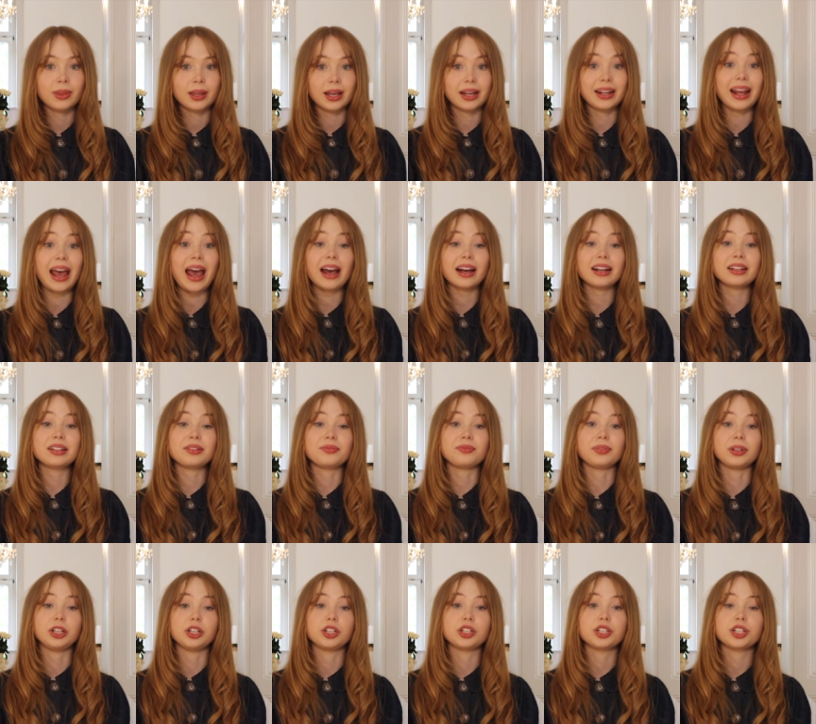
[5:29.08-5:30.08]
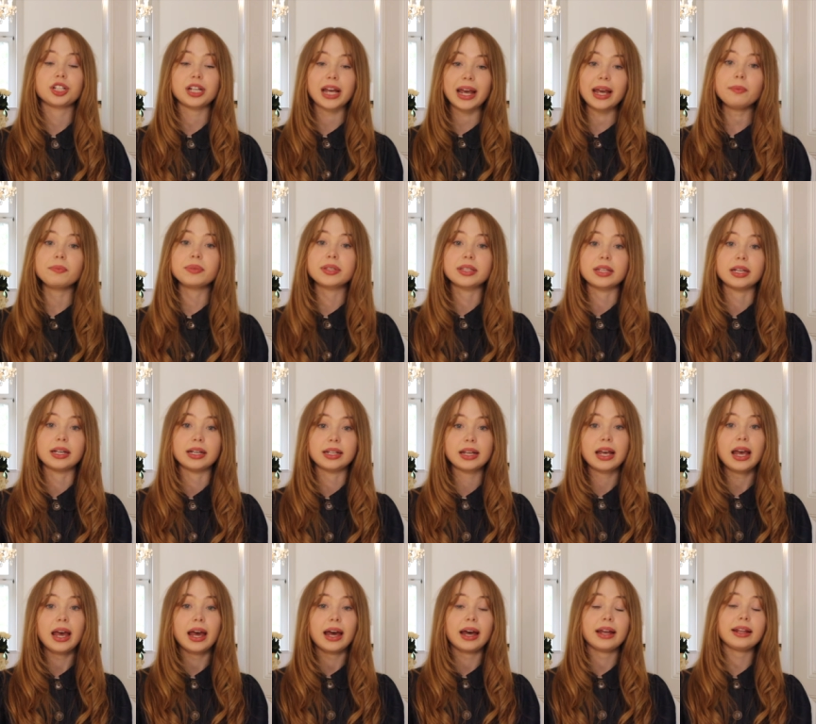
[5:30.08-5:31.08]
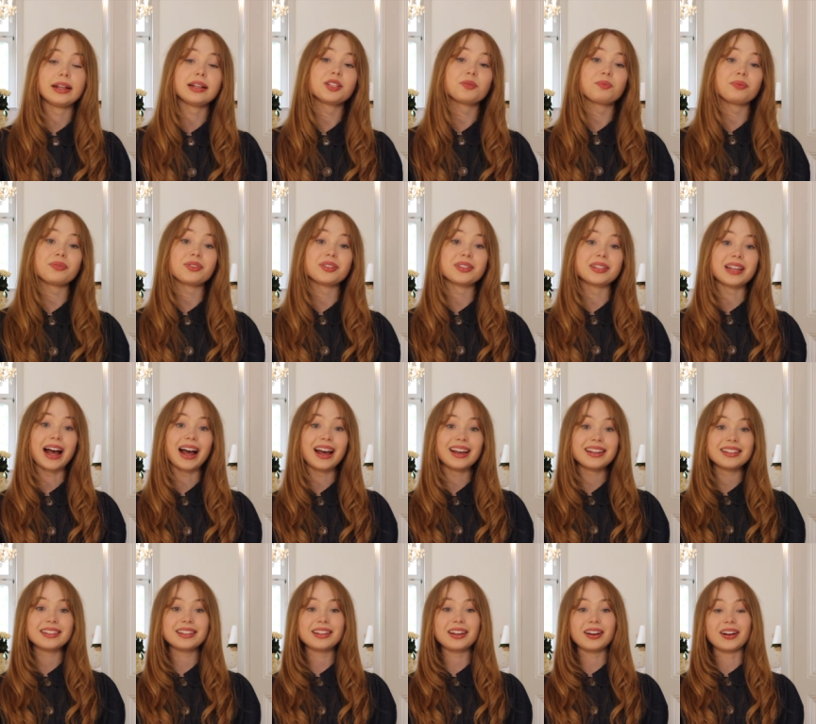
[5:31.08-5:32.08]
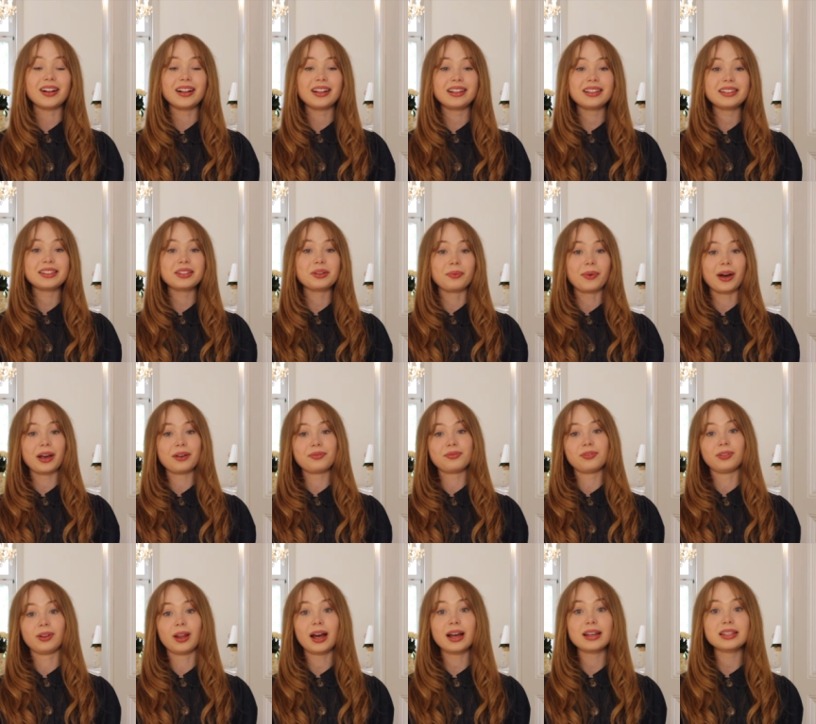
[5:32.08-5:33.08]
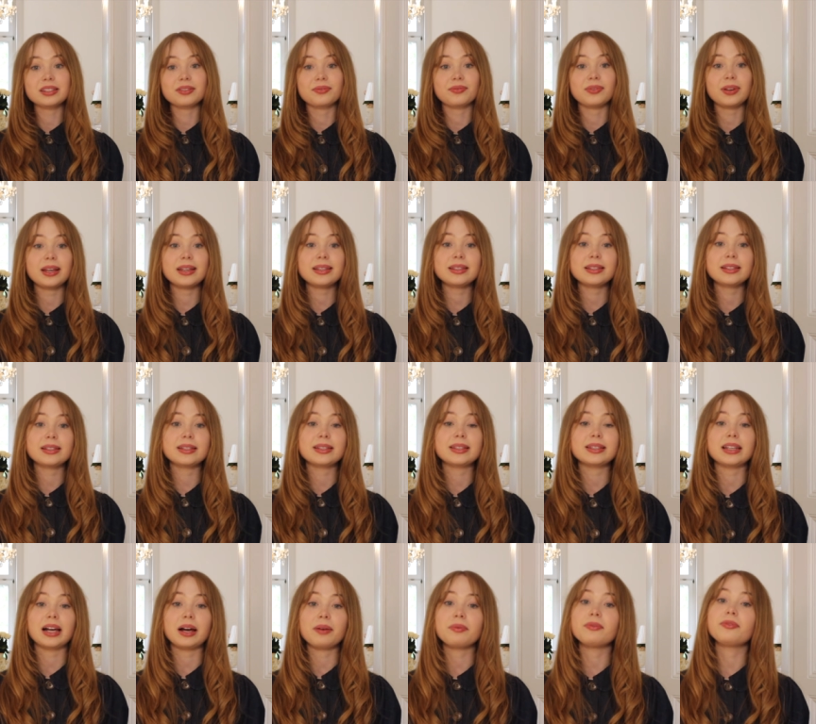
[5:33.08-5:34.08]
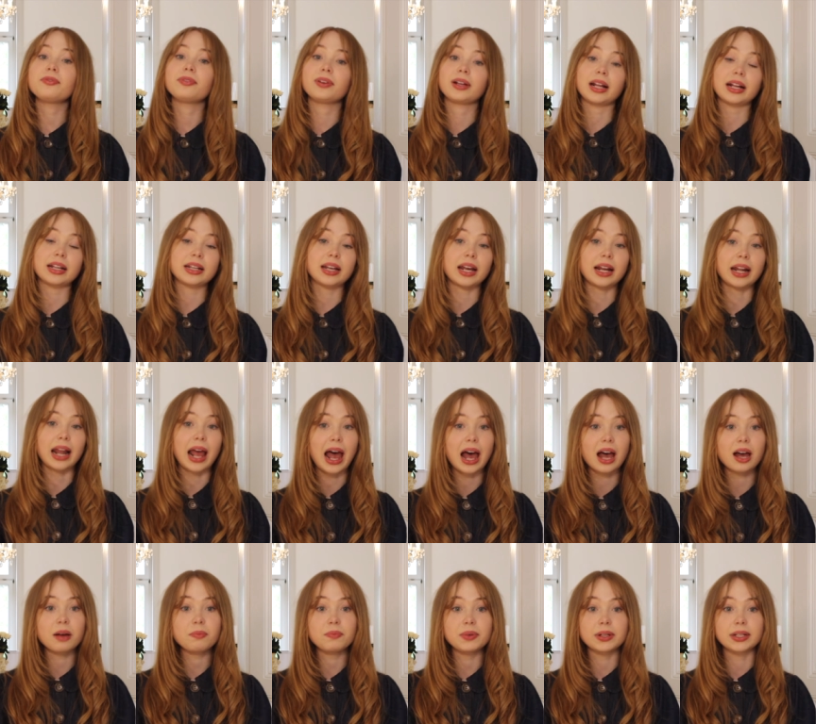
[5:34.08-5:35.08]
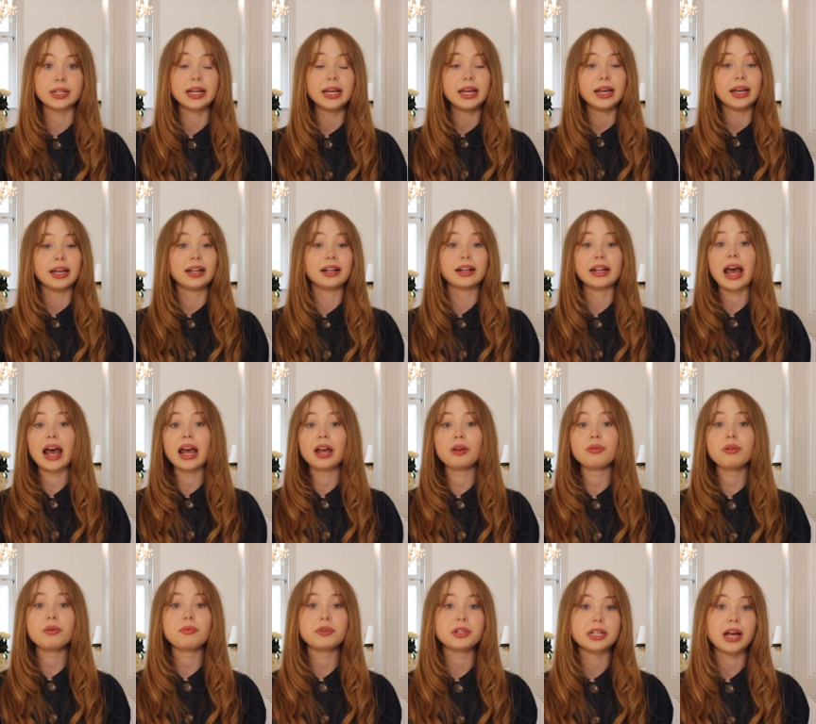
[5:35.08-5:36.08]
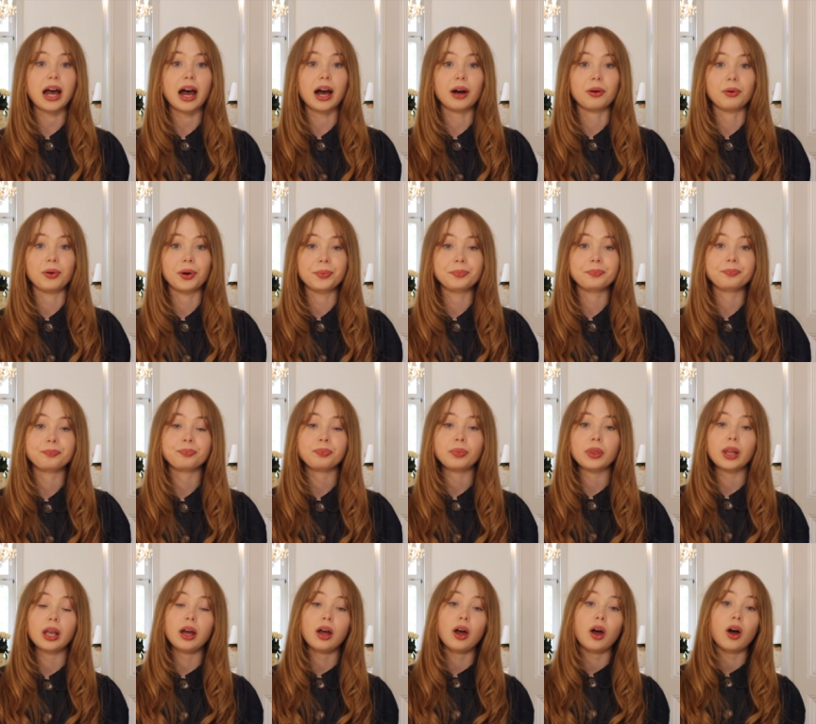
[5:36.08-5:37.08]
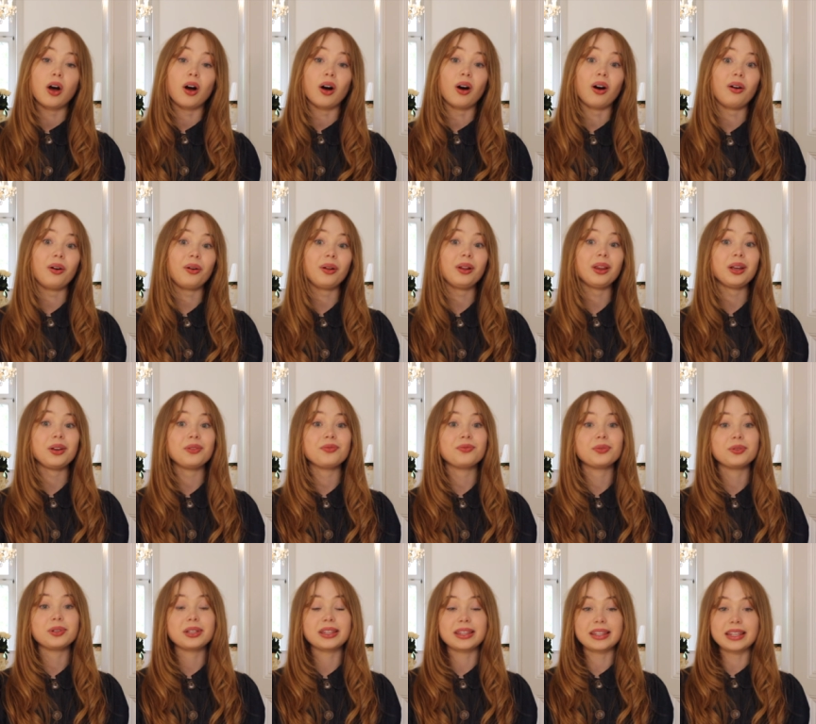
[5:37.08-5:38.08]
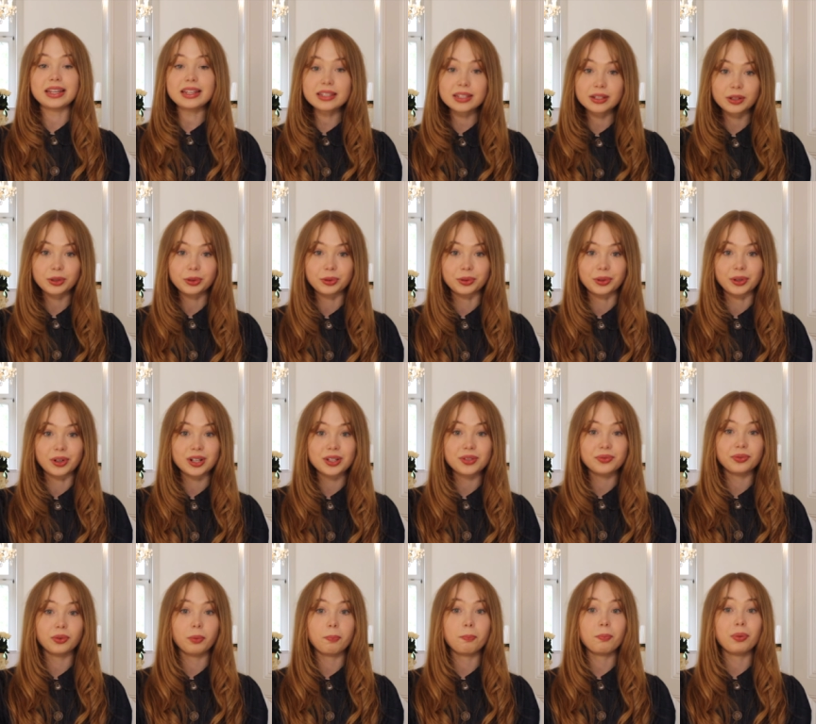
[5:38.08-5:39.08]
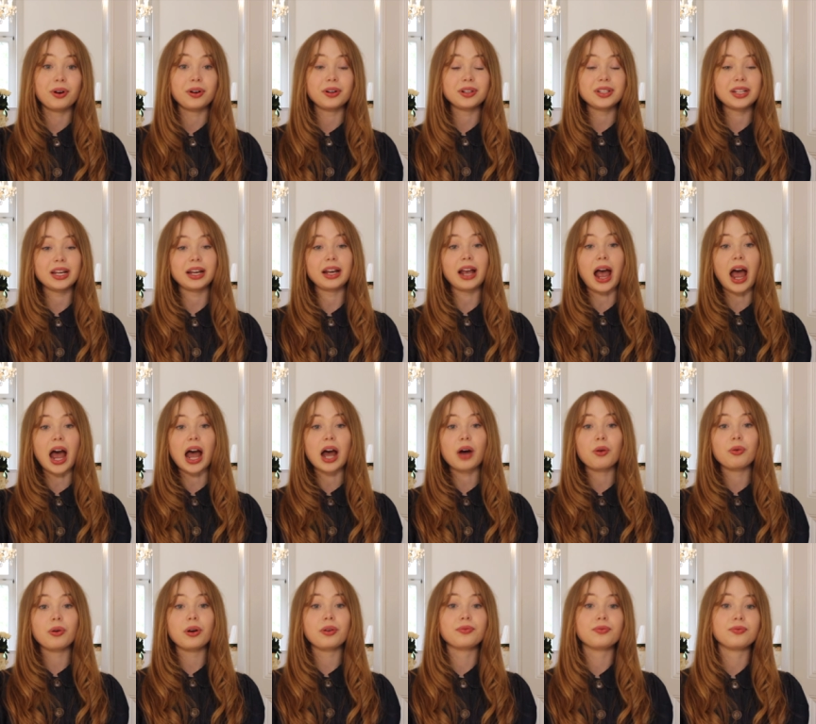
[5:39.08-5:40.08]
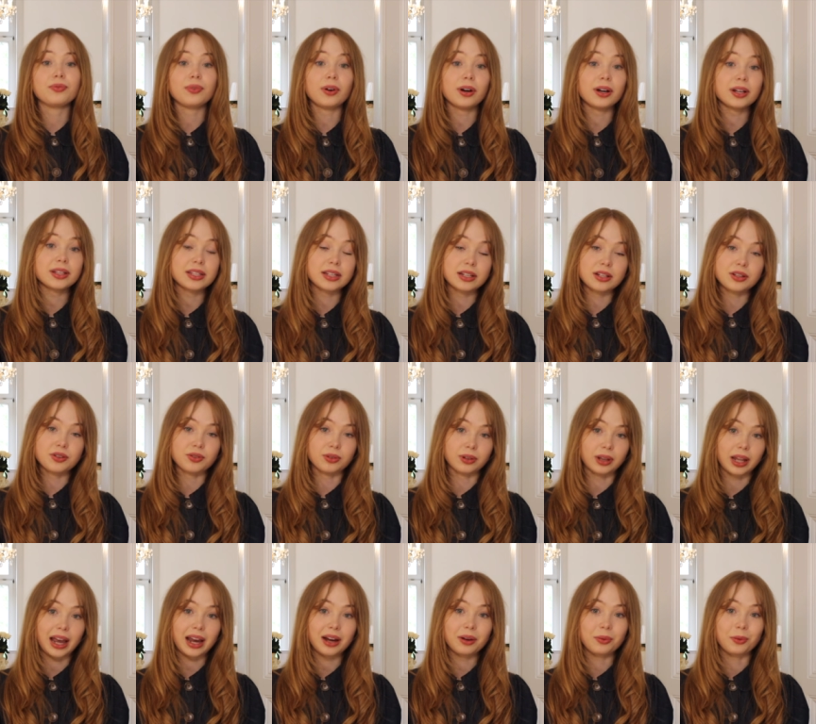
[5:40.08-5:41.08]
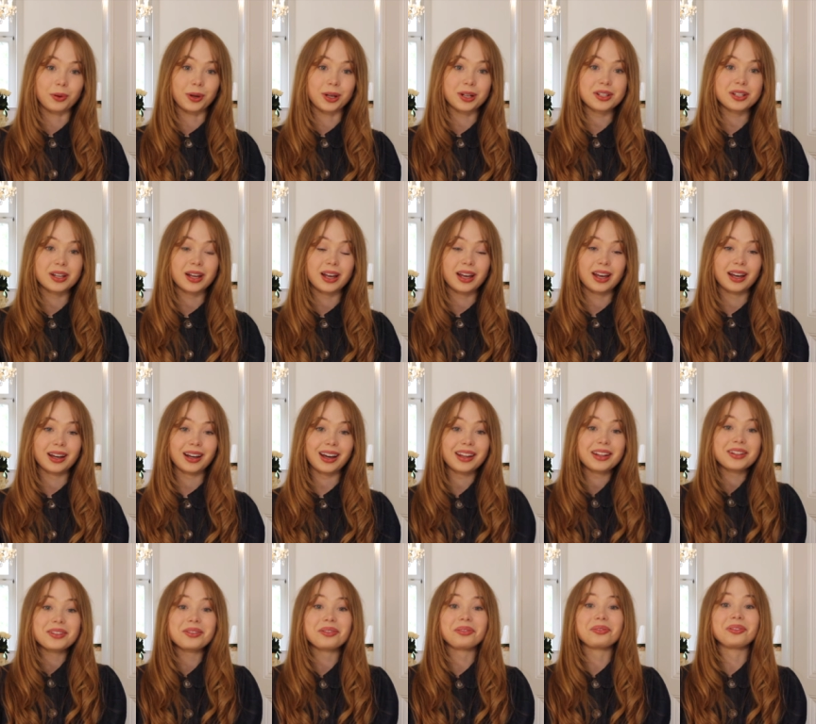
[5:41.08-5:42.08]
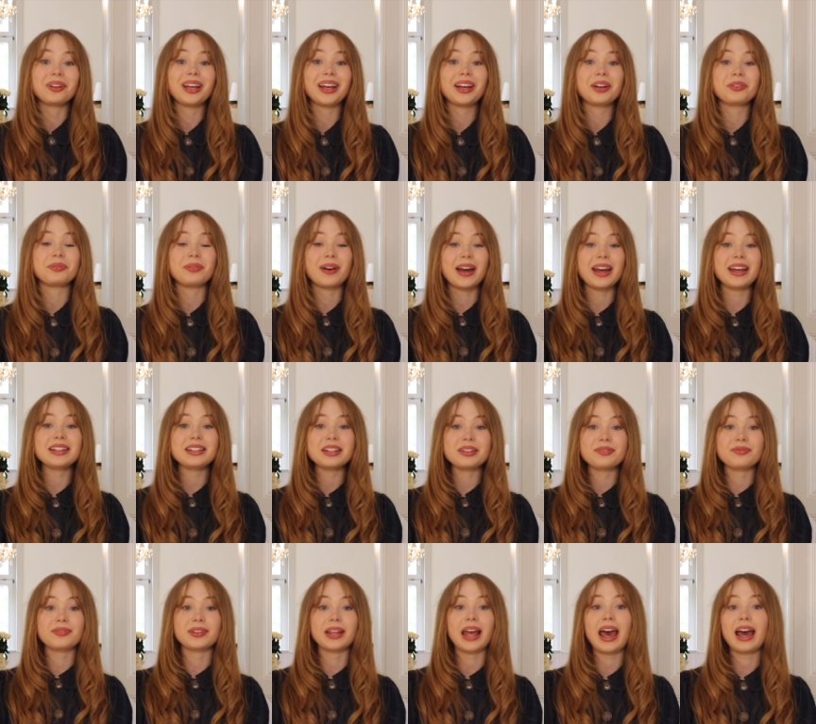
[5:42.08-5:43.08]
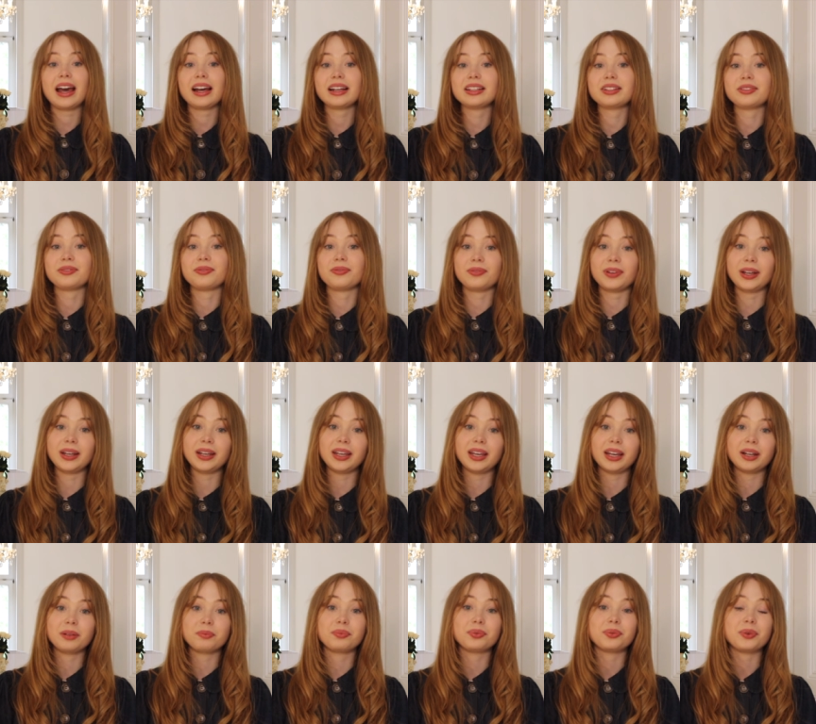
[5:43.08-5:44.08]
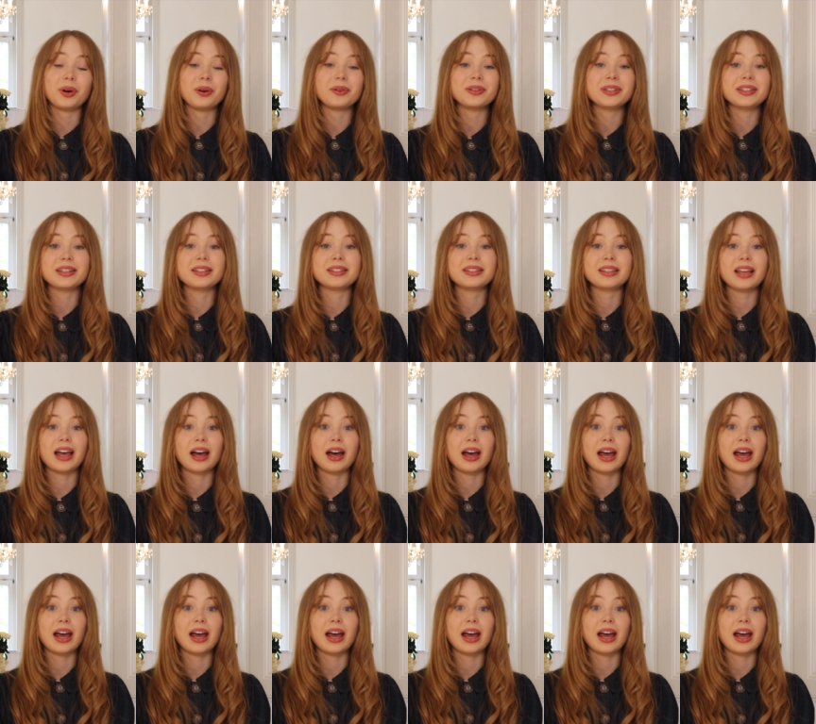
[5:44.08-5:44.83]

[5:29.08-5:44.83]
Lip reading: it actively shapes it. And that's precisely also why philosophy isn't something that can happen in an ivory tower. Only through discourse, through putting our thoughts into language, can a truly creative and active thinking process